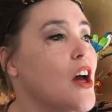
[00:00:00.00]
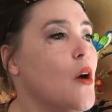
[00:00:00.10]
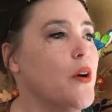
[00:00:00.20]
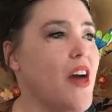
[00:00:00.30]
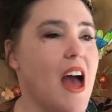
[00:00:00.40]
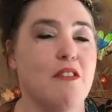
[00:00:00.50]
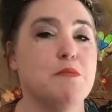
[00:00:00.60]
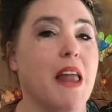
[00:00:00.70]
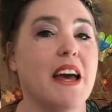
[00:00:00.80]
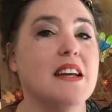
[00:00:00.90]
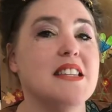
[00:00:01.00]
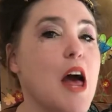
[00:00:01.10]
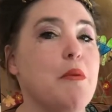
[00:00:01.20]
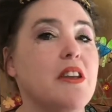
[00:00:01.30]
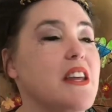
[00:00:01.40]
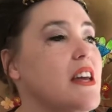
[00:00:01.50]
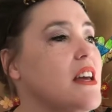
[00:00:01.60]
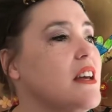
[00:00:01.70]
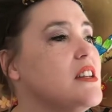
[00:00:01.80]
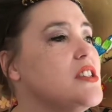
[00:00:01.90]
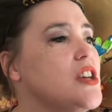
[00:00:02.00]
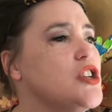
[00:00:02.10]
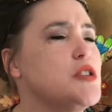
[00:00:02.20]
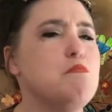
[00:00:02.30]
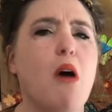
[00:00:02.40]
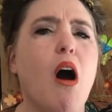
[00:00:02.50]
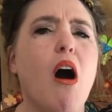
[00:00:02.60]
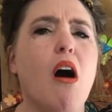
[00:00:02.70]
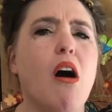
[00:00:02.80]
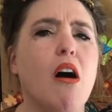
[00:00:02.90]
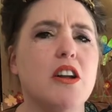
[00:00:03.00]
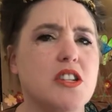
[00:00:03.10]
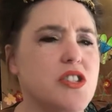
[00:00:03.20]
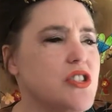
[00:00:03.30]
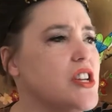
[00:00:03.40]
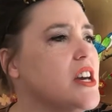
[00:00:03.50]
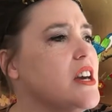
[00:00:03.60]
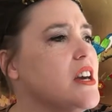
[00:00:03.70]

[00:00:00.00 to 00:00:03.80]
with hair as black as ebony and such modesty.